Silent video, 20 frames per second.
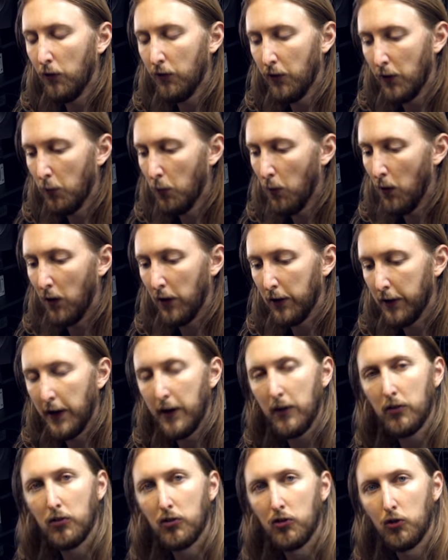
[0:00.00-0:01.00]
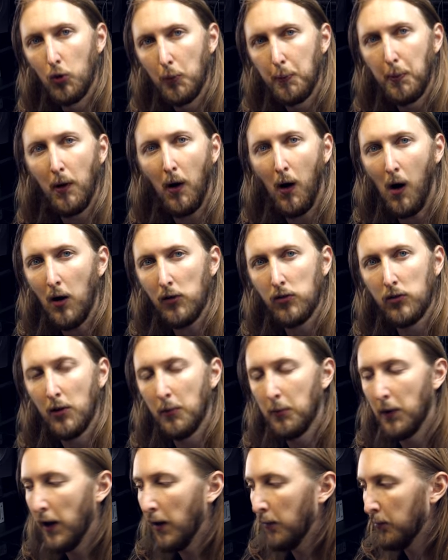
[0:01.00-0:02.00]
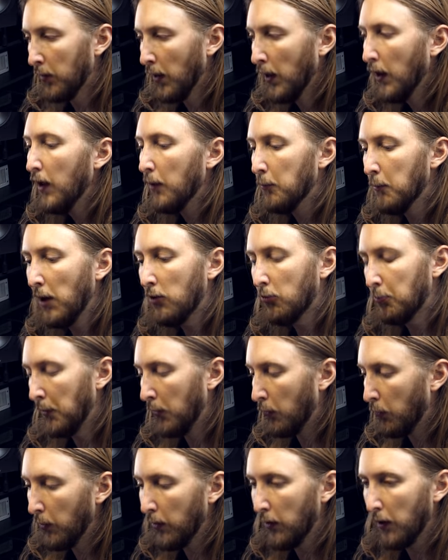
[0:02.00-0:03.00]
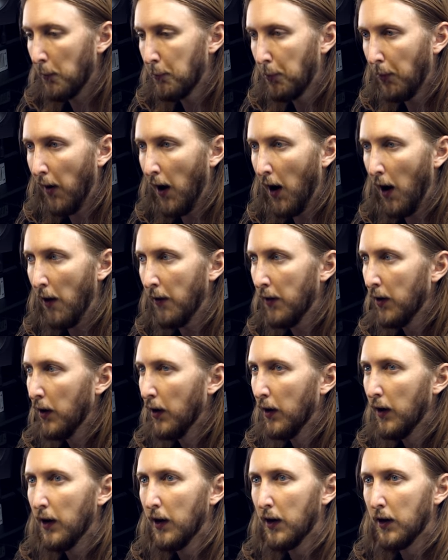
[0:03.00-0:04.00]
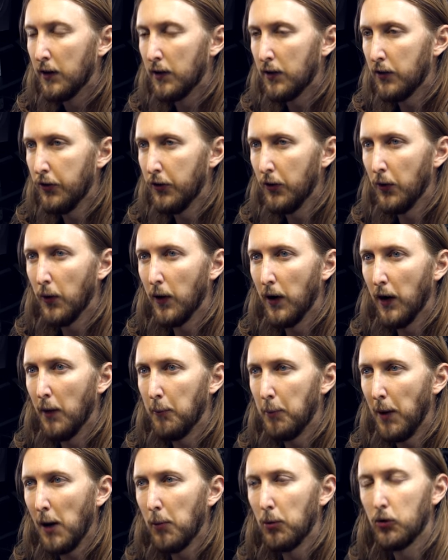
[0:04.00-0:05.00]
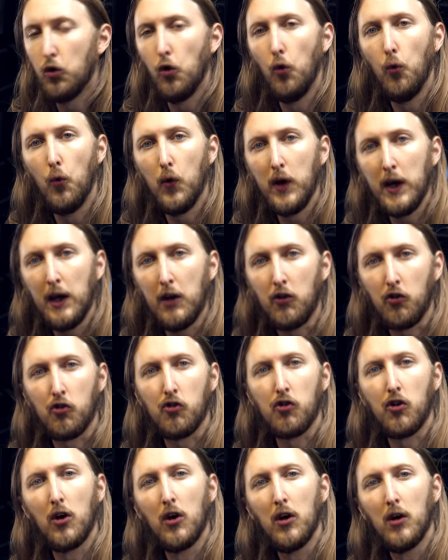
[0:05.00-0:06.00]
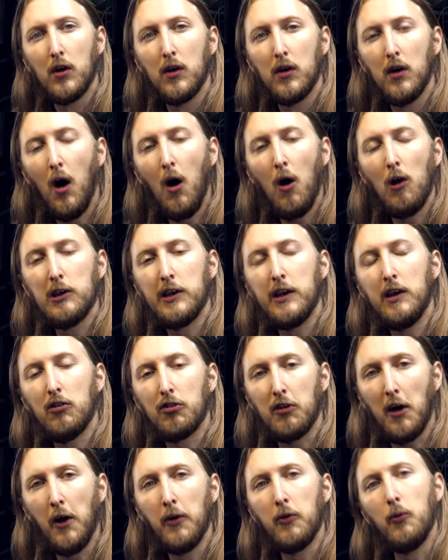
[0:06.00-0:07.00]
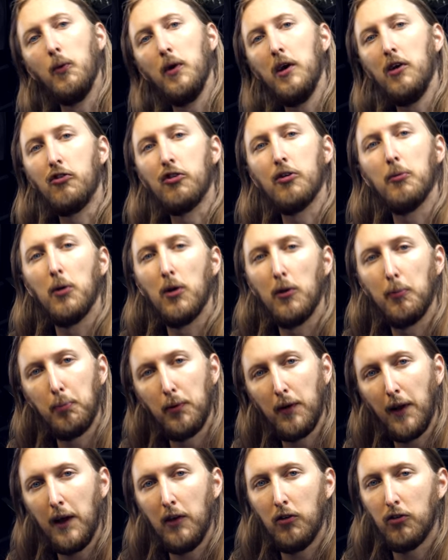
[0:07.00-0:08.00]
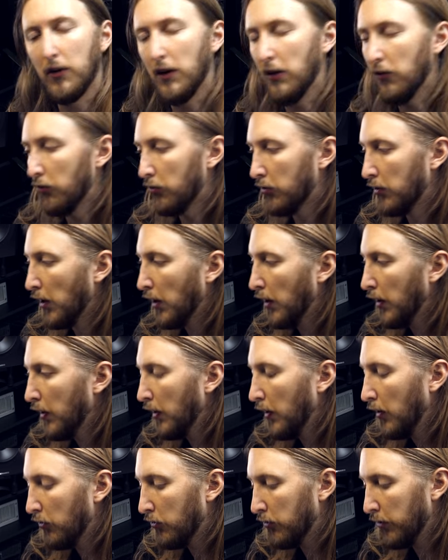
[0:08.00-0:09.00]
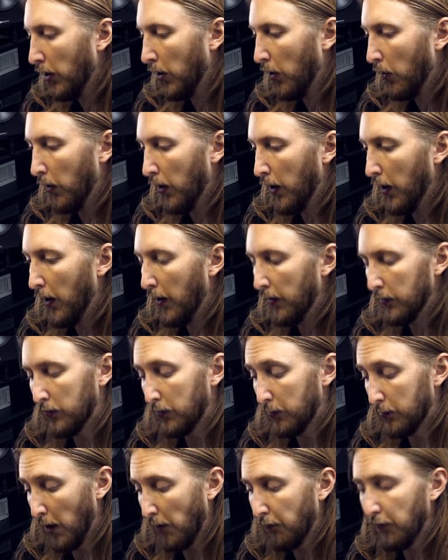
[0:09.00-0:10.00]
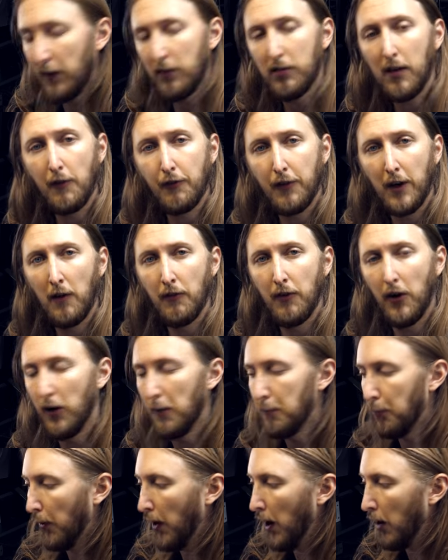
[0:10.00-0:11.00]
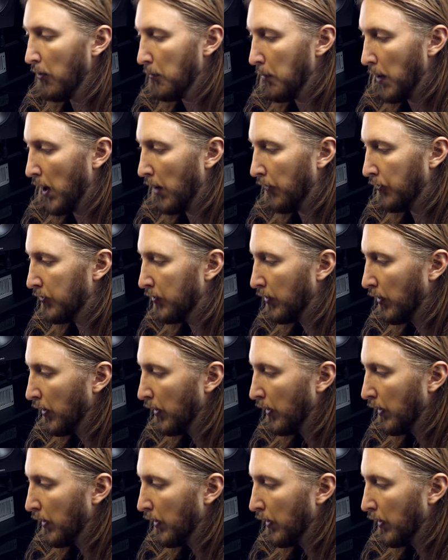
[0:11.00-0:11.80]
over the world, and it's super awesome, and it makes me really proud to be able to reach all these unreachable places. So definitely something I'm very proud about.